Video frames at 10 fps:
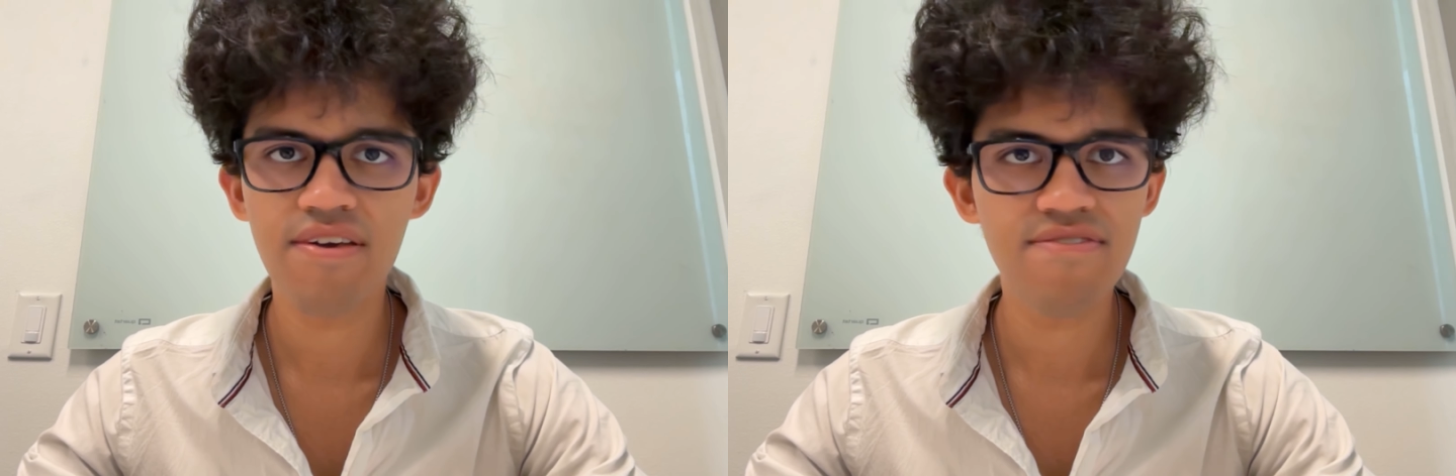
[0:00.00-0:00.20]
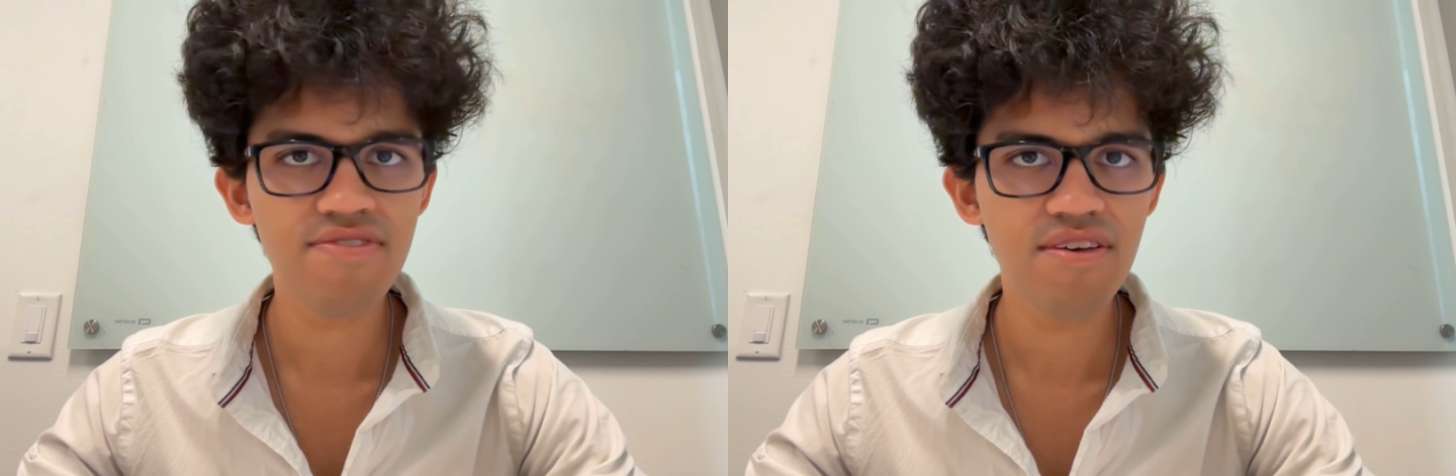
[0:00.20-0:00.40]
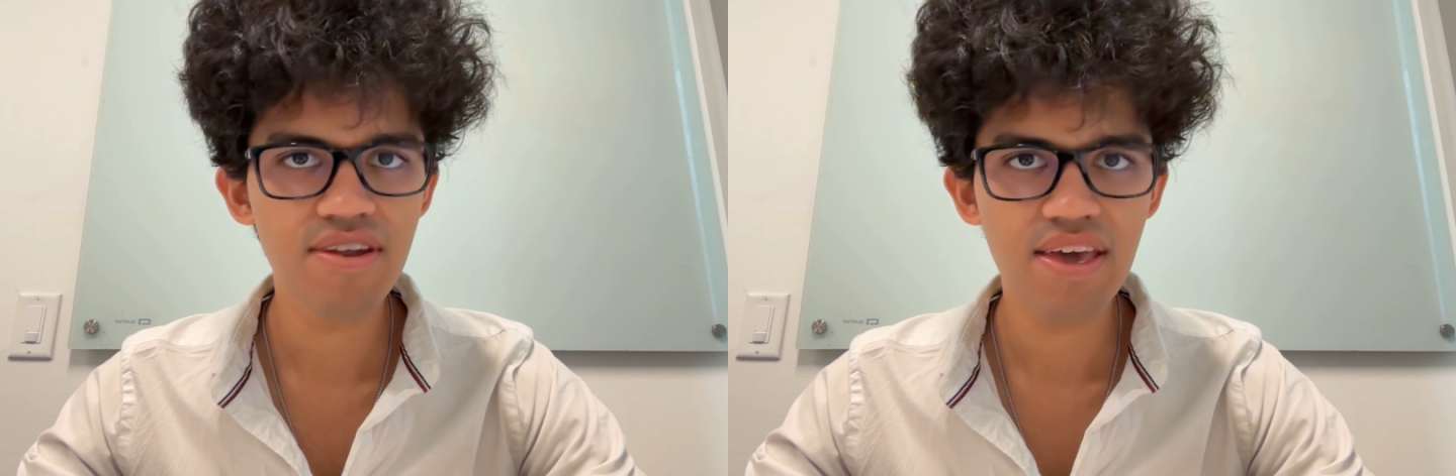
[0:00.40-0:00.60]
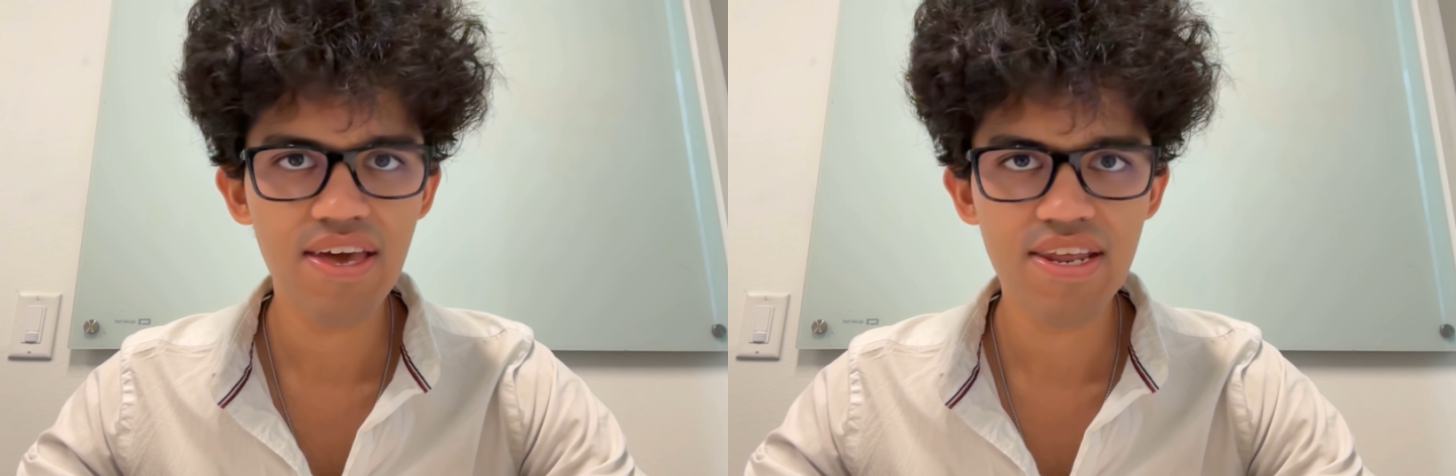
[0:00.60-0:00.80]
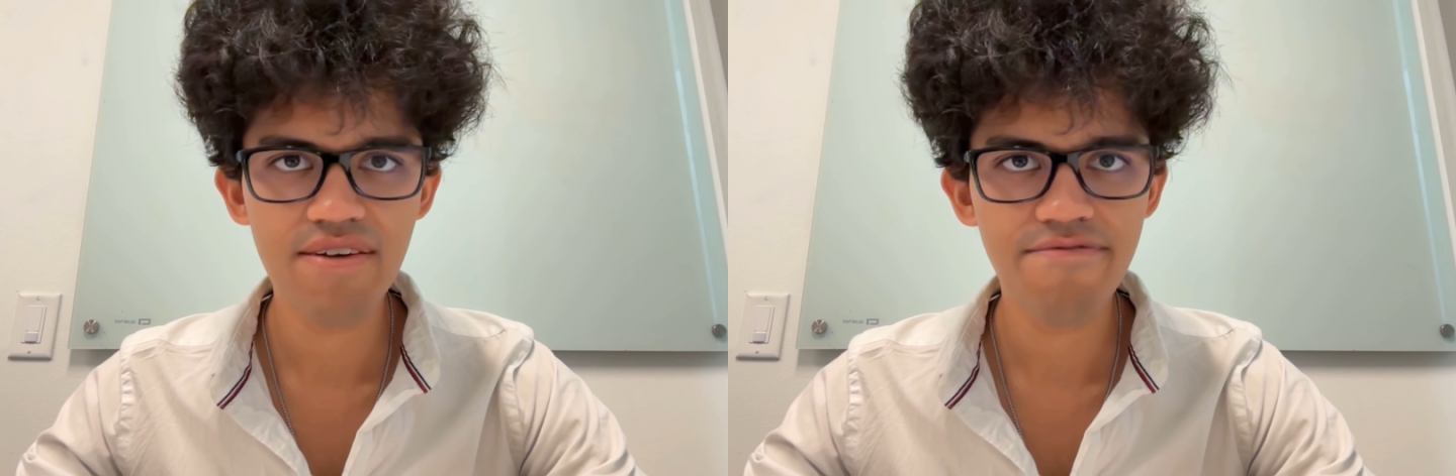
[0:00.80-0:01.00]
it's not
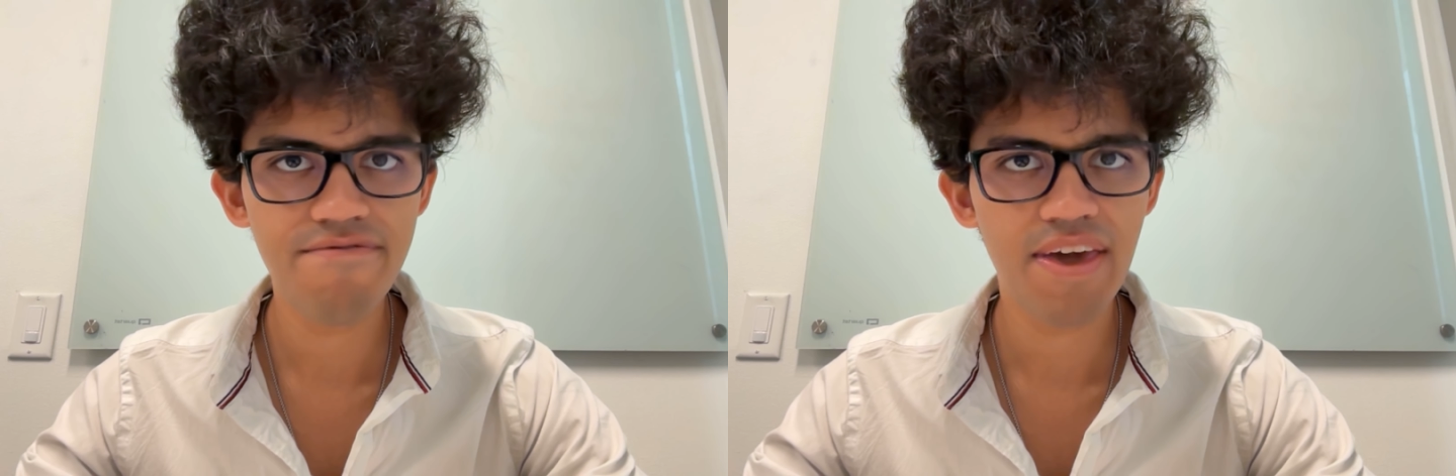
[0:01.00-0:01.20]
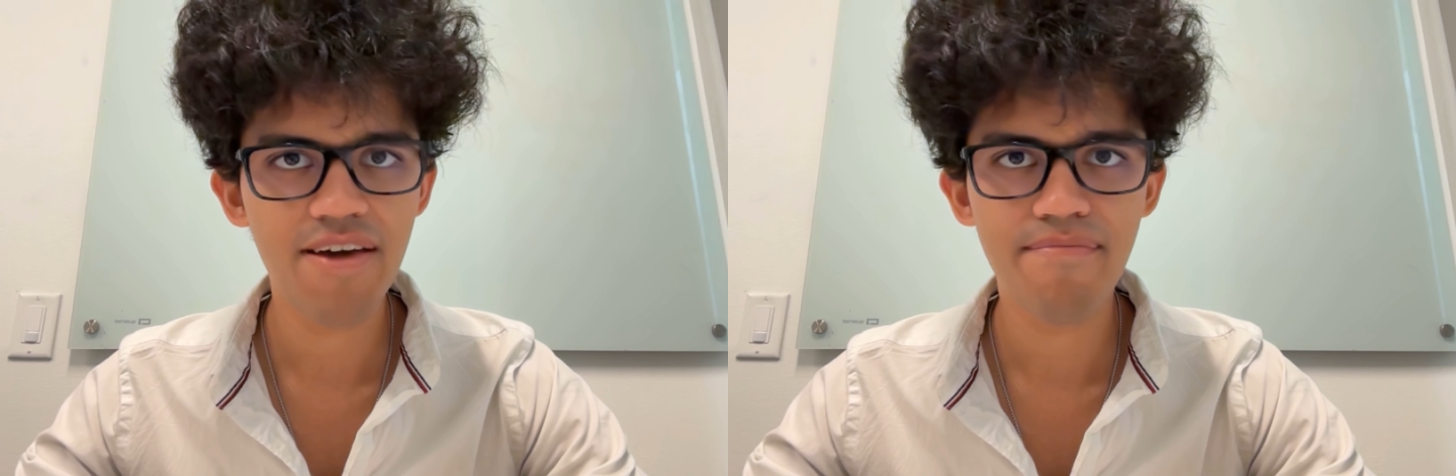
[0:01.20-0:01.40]
any fake